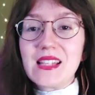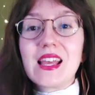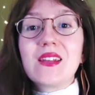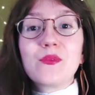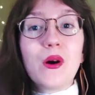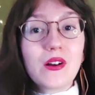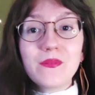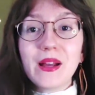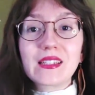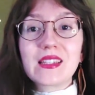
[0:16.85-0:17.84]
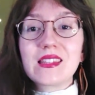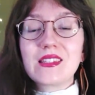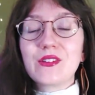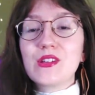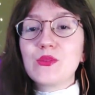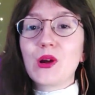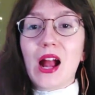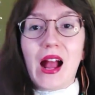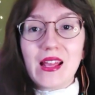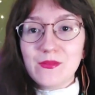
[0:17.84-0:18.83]
and welcome back to the series where
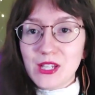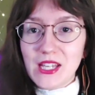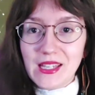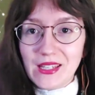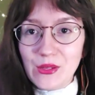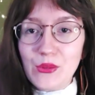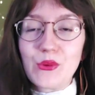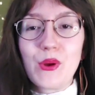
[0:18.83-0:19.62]
I am taking you through